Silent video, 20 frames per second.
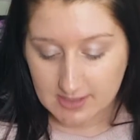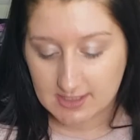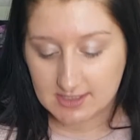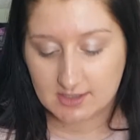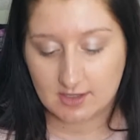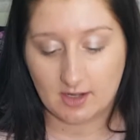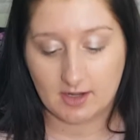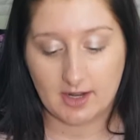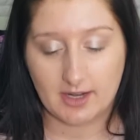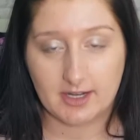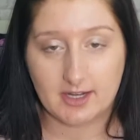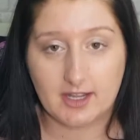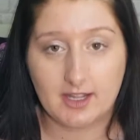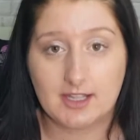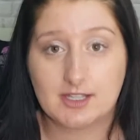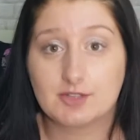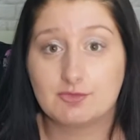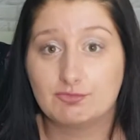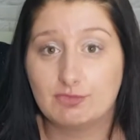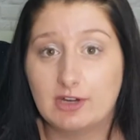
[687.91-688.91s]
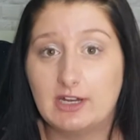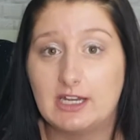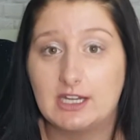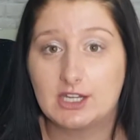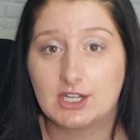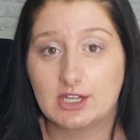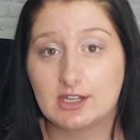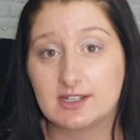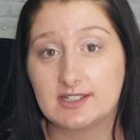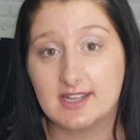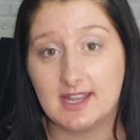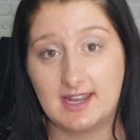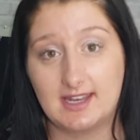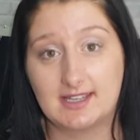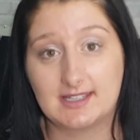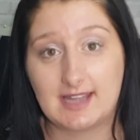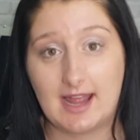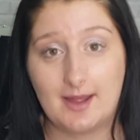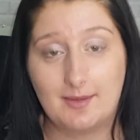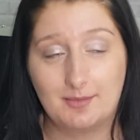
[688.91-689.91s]
It's got like, it's a really good
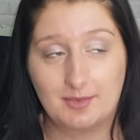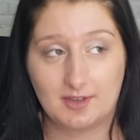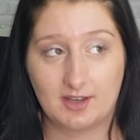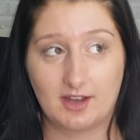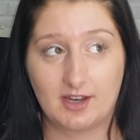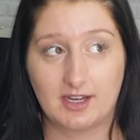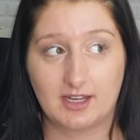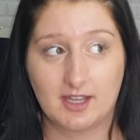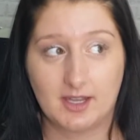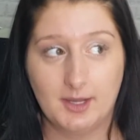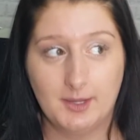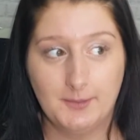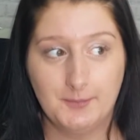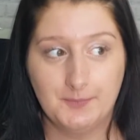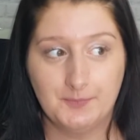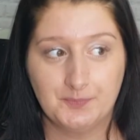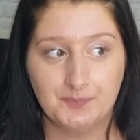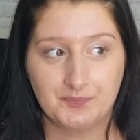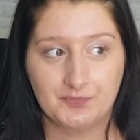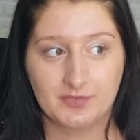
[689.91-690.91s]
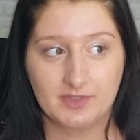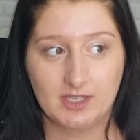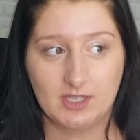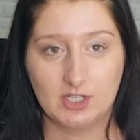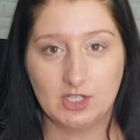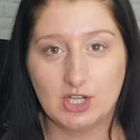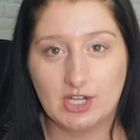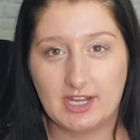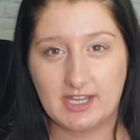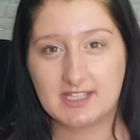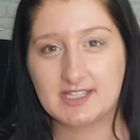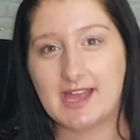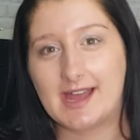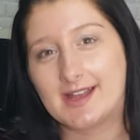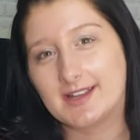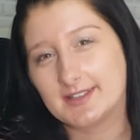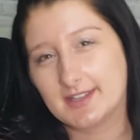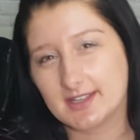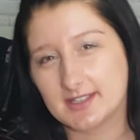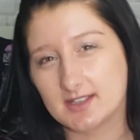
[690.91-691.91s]
in-depth like look into
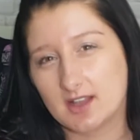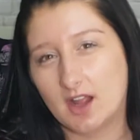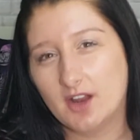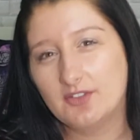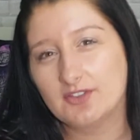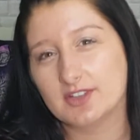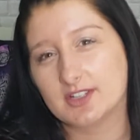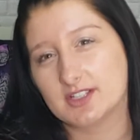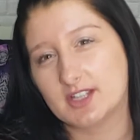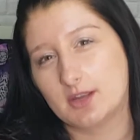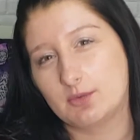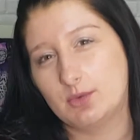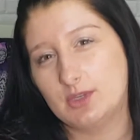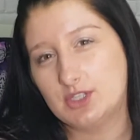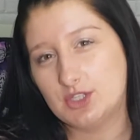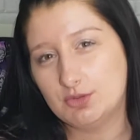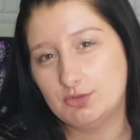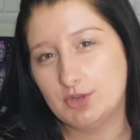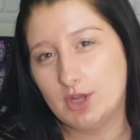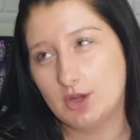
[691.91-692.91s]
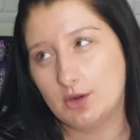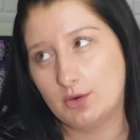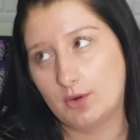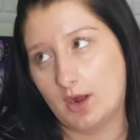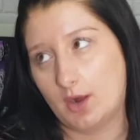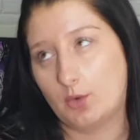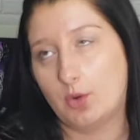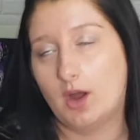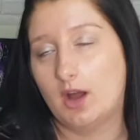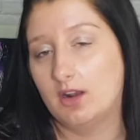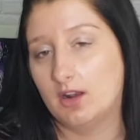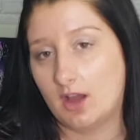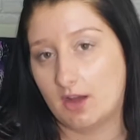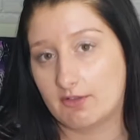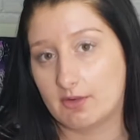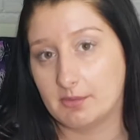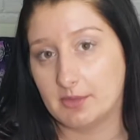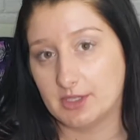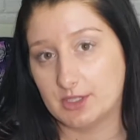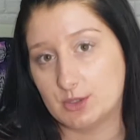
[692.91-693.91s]
Estee's life, because like we do know quite a
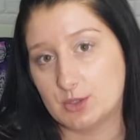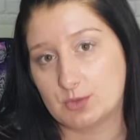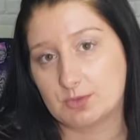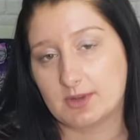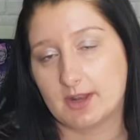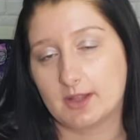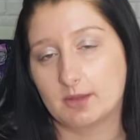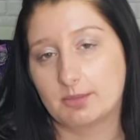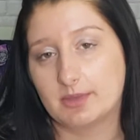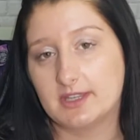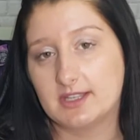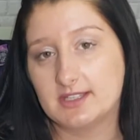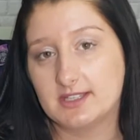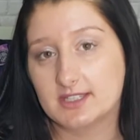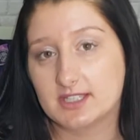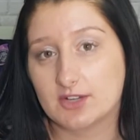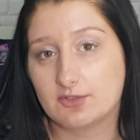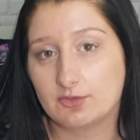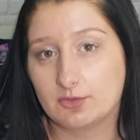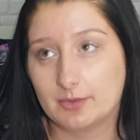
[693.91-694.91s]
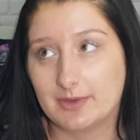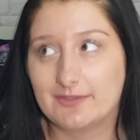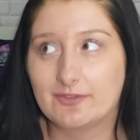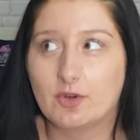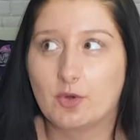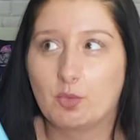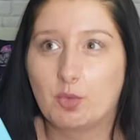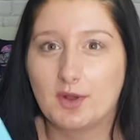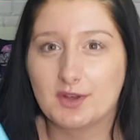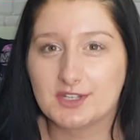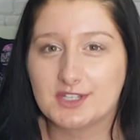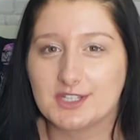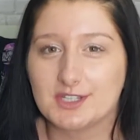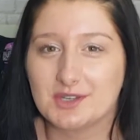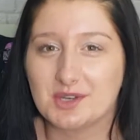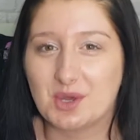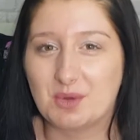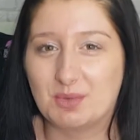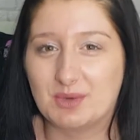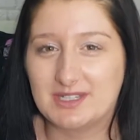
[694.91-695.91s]
lot from her YouTube channel, but this is stuff that we've wanted
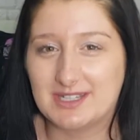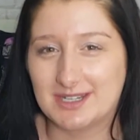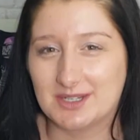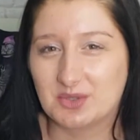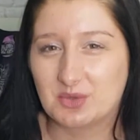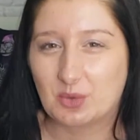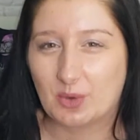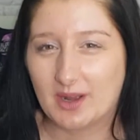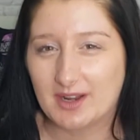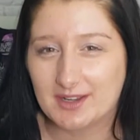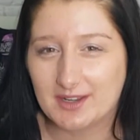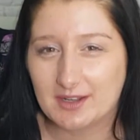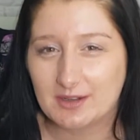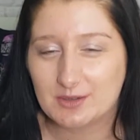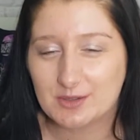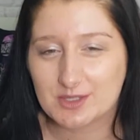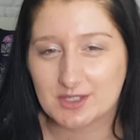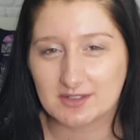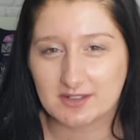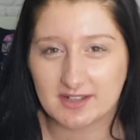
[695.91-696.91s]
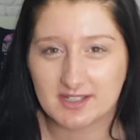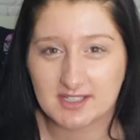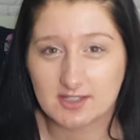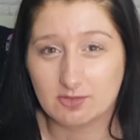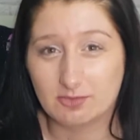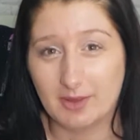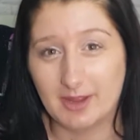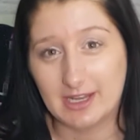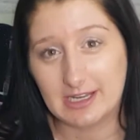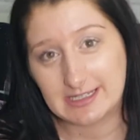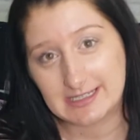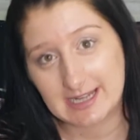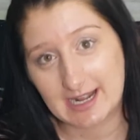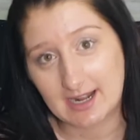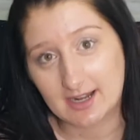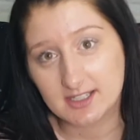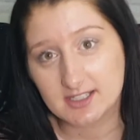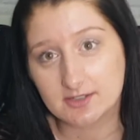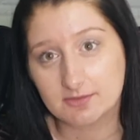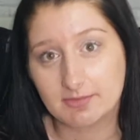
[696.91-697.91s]
to know but didn't quite know, so like stuff about her
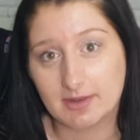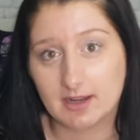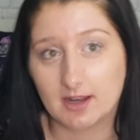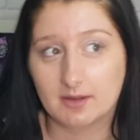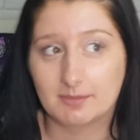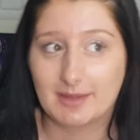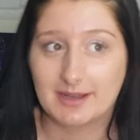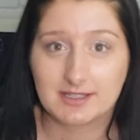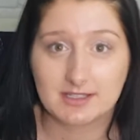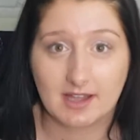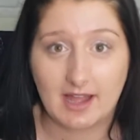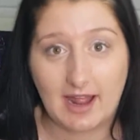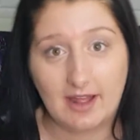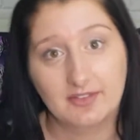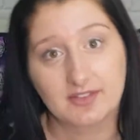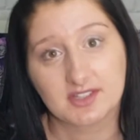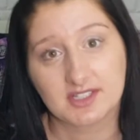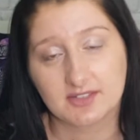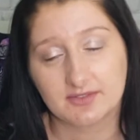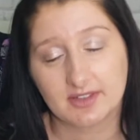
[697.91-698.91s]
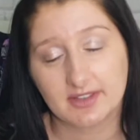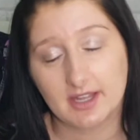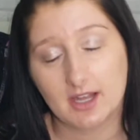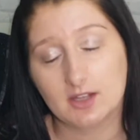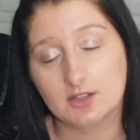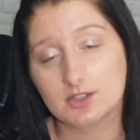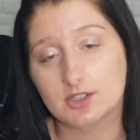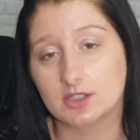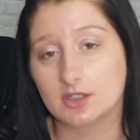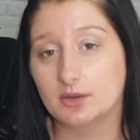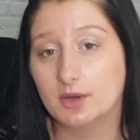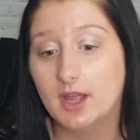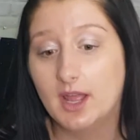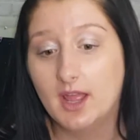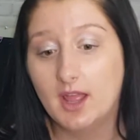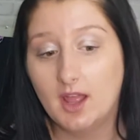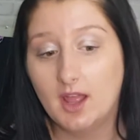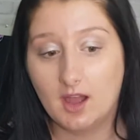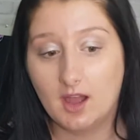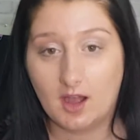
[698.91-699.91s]
dad, stuff about like mental health and stuff like that. So
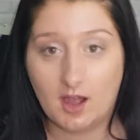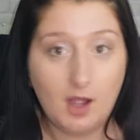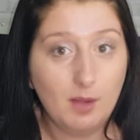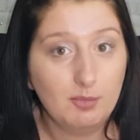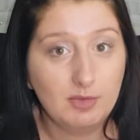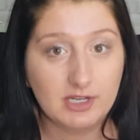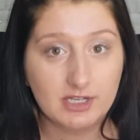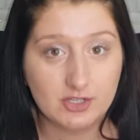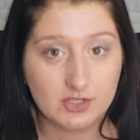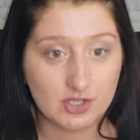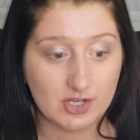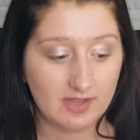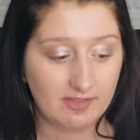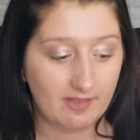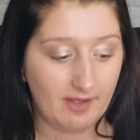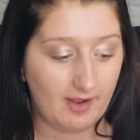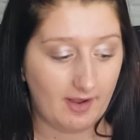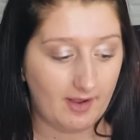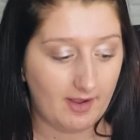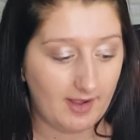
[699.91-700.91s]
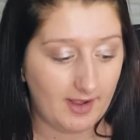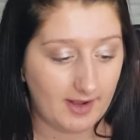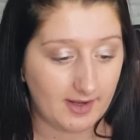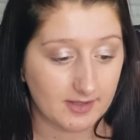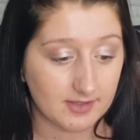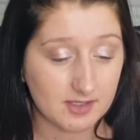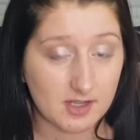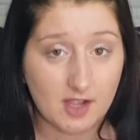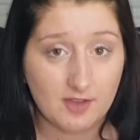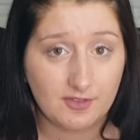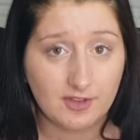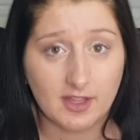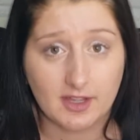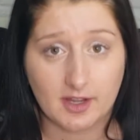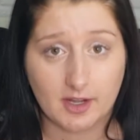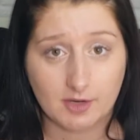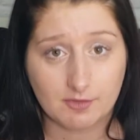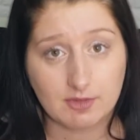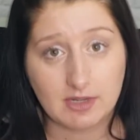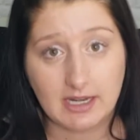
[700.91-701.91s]
I'm really enjoying that, and I feel
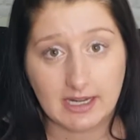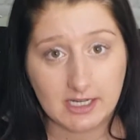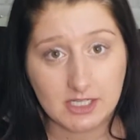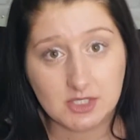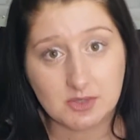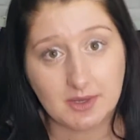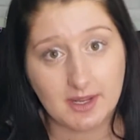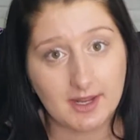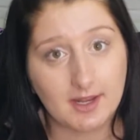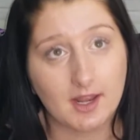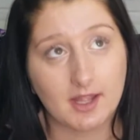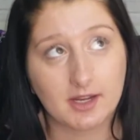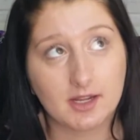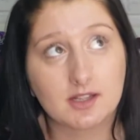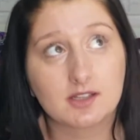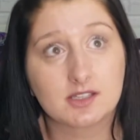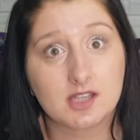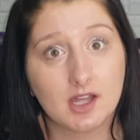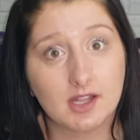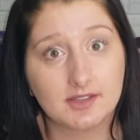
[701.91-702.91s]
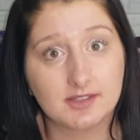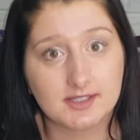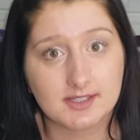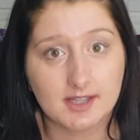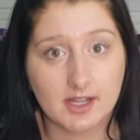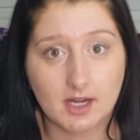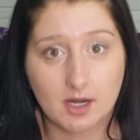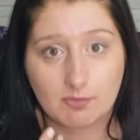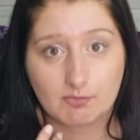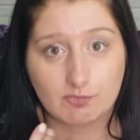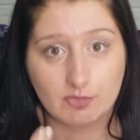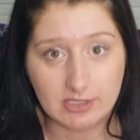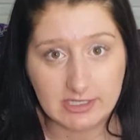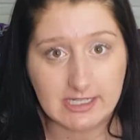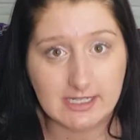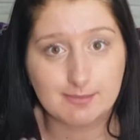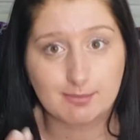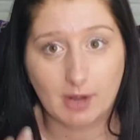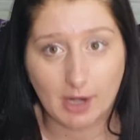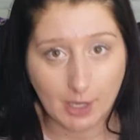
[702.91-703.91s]
like I can relate to it like tons, like I'm
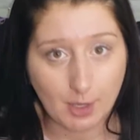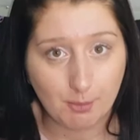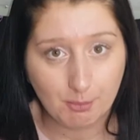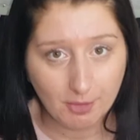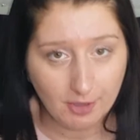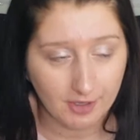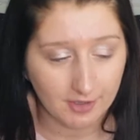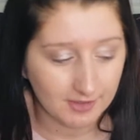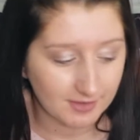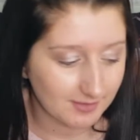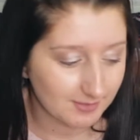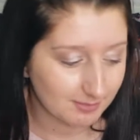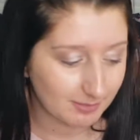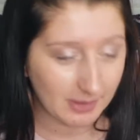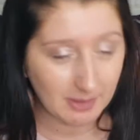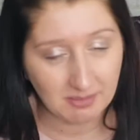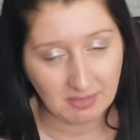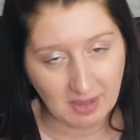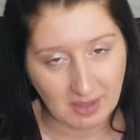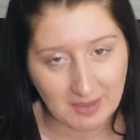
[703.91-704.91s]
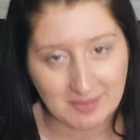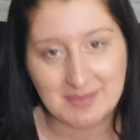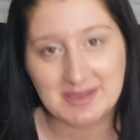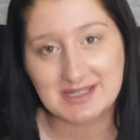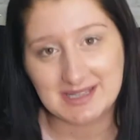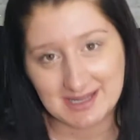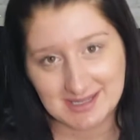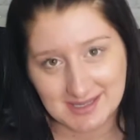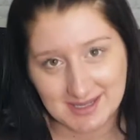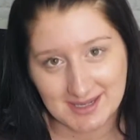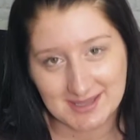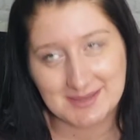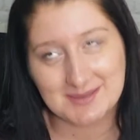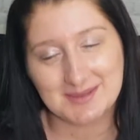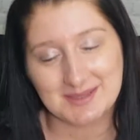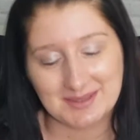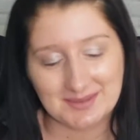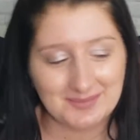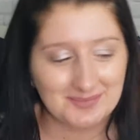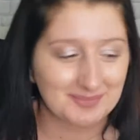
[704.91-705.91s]
reading my own book, but I'm not, it's Estee's,
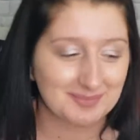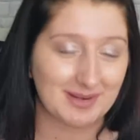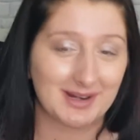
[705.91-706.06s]
so.